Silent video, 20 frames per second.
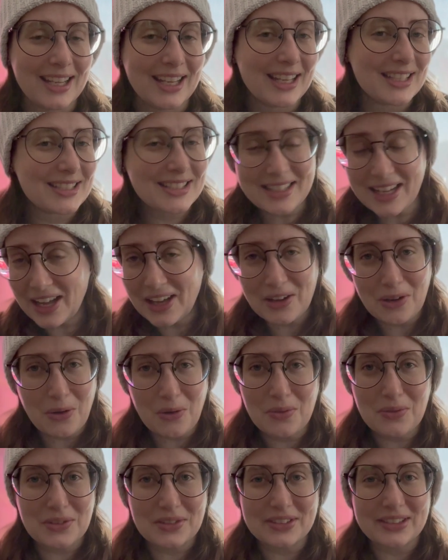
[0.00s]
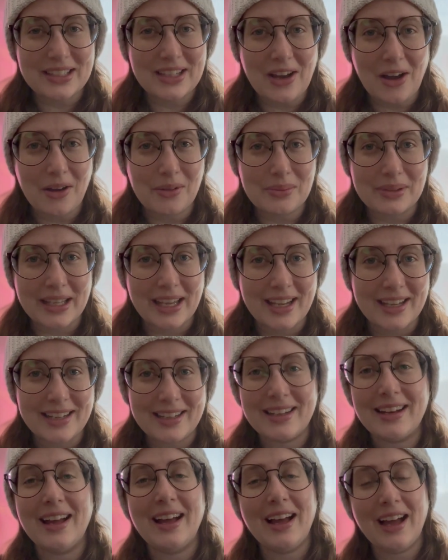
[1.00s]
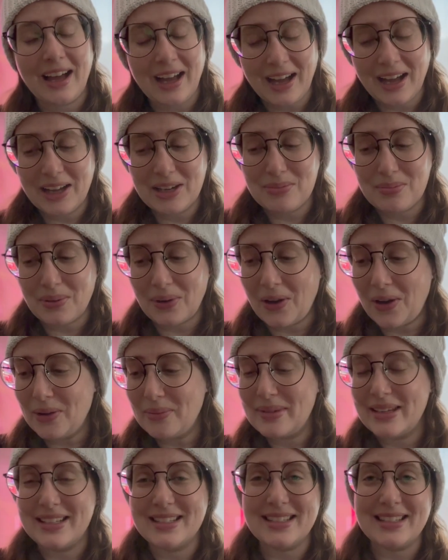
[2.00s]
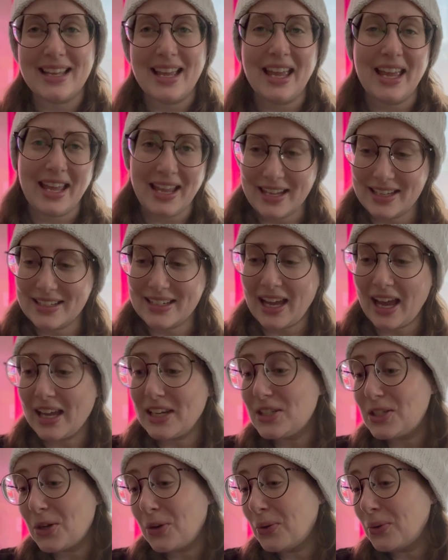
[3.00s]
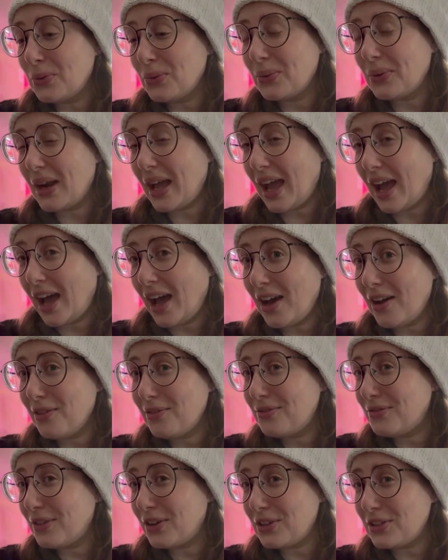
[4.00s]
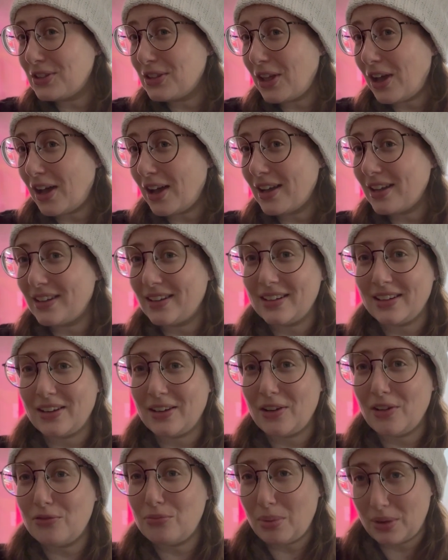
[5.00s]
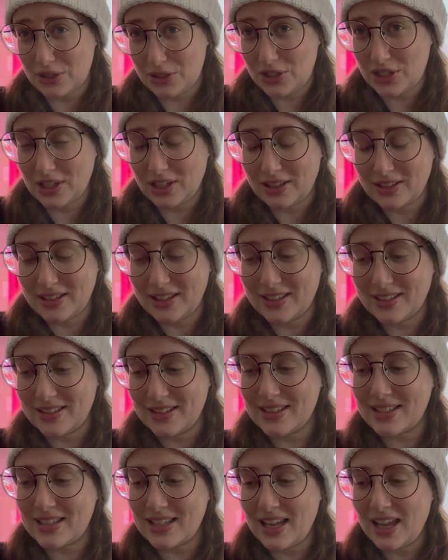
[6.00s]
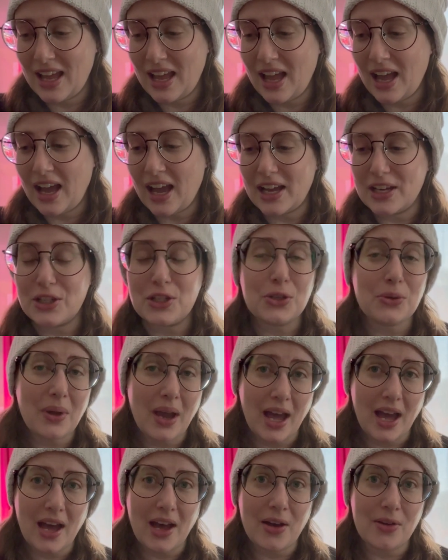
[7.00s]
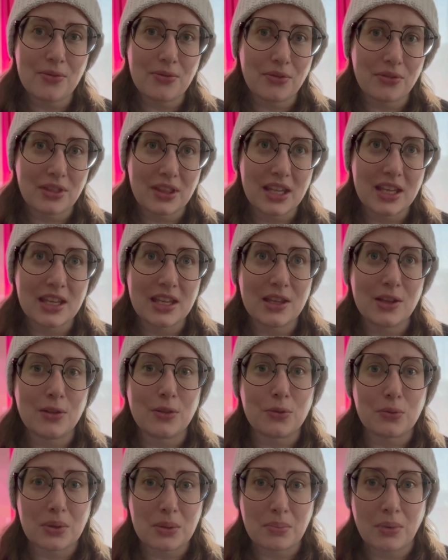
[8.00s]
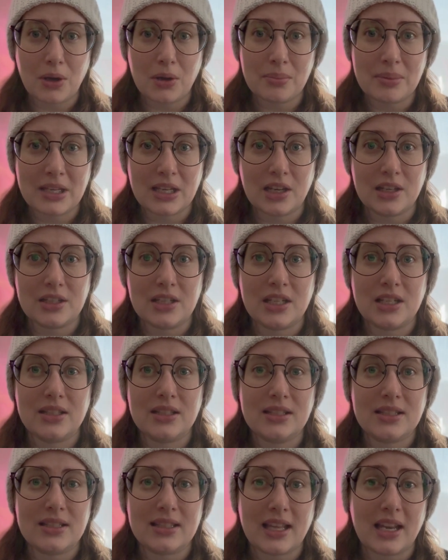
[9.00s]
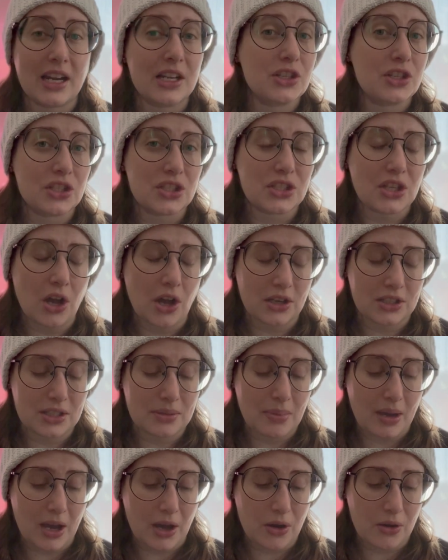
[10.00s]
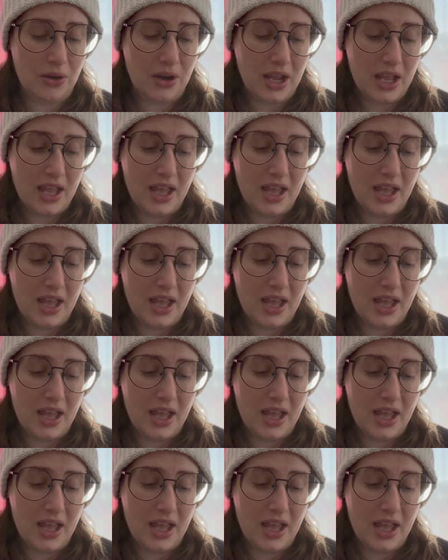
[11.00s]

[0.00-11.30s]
It's not overly complicated, I promise. And I don't have a lot of bunching onions. I do have the 3 bulbing onions that I just talked about.